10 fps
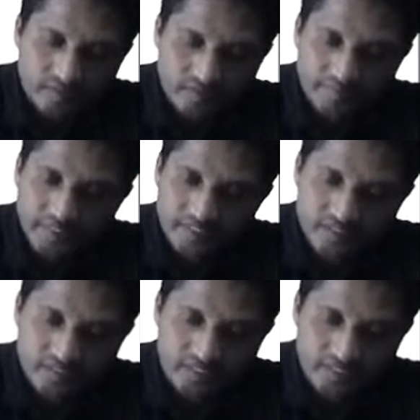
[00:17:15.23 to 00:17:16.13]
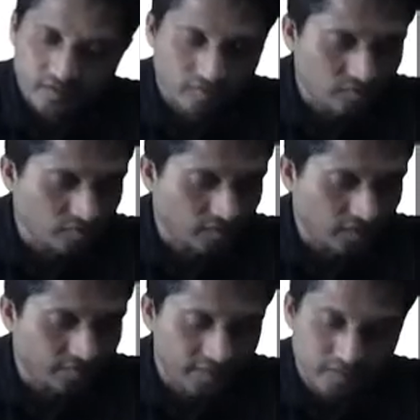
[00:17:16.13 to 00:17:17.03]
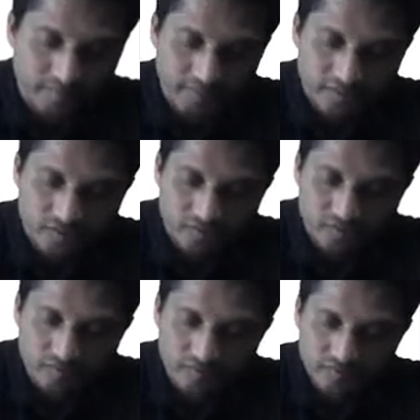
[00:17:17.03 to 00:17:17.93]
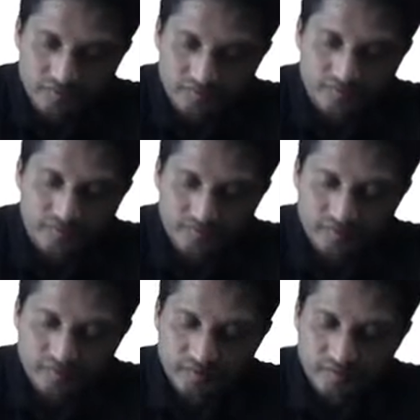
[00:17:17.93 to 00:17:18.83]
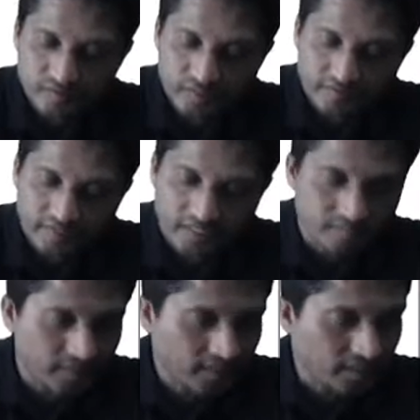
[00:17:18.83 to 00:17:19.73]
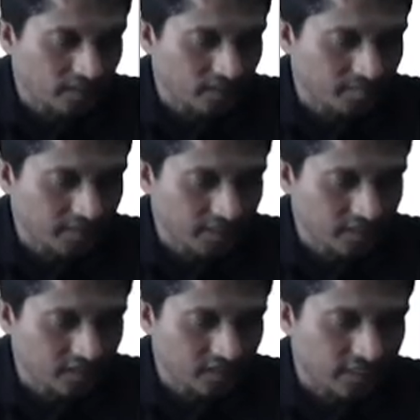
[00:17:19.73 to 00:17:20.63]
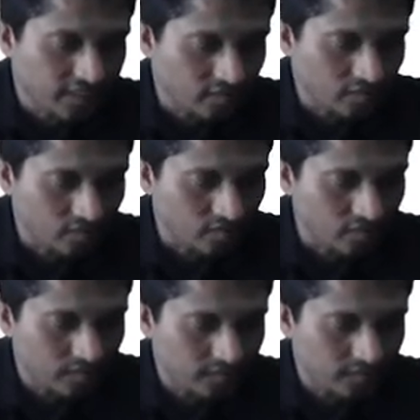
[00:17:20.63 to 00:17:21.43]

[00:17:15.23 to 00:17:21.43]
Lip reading: limit x is tending to 2 fx minus 2 divided by limit x is tending to 2